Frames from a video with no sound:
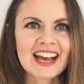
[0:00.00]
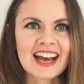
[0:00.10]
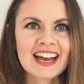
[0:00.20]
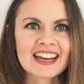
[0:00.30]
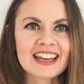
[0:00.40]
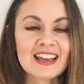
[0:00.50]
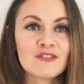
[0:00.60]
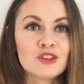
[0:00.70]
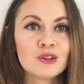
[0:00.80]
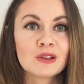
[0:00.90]
And if
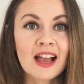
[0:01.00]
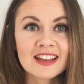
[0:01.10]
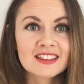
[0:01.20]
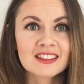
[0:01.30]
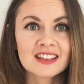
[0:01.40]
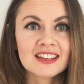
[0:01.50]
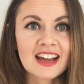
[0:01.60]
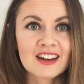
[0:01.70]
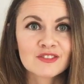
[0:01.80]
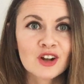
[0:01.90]
you like the
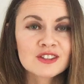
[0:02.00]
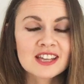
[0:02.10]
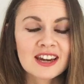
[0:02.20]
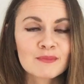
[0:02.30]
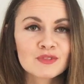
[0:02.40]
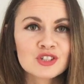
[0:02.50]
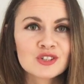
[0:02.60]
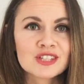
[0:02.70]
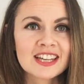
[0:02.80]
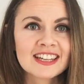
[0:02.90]
kind of content I'm
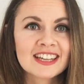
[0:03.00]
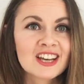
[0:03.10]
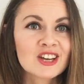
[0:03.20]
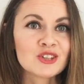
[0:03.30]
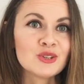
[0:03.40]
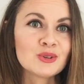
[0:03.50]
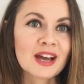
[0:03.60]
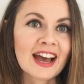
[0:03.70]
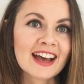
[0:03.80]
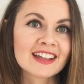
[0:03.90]
producing, you
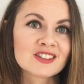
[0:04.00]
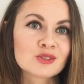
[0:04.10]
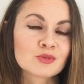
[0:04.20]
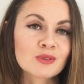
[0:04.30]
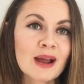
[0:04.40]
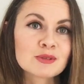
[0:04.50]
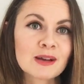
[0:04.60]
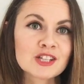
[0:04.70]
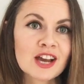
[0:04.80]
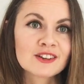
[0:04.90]
can subscribe to
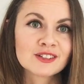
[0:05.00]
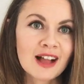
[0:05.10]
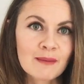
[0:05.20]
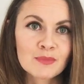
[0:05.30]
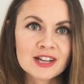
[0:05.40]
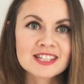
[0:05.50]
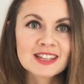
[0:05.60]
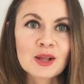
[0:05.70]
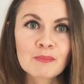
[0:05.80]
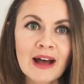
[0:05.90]
my channel and press the
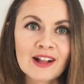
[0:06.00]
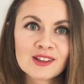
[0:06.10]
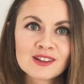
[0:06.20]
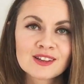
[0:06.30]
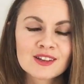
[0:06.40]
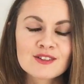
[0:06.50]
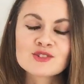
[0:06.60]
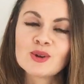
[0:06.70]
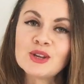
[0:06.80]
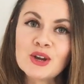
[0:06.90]
little bell so you